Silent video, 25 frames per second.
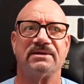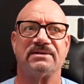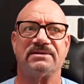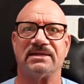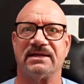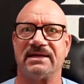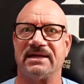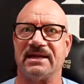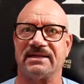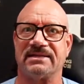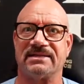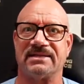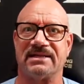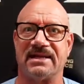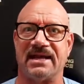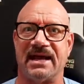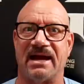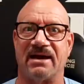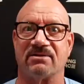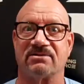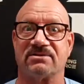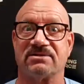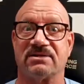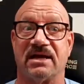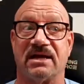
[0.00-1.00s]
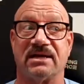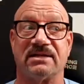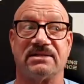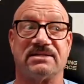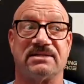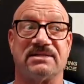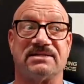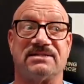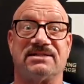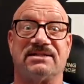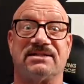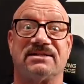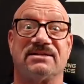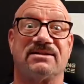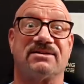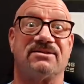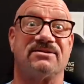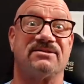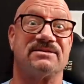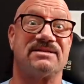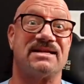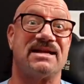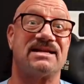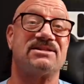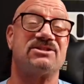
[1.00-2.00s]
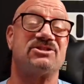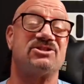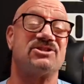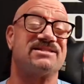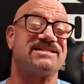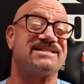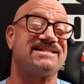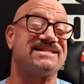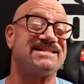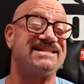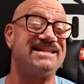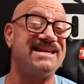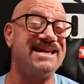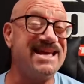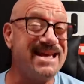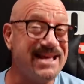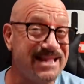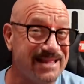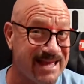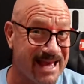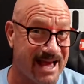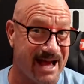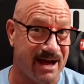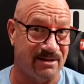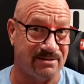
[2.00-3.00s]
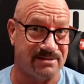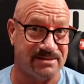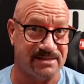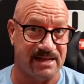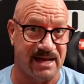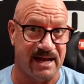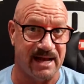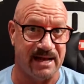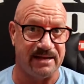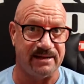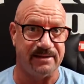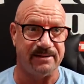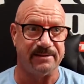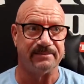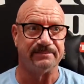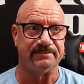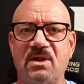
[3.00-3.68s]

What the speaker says: to get to the outside, because that's just seeing the outside.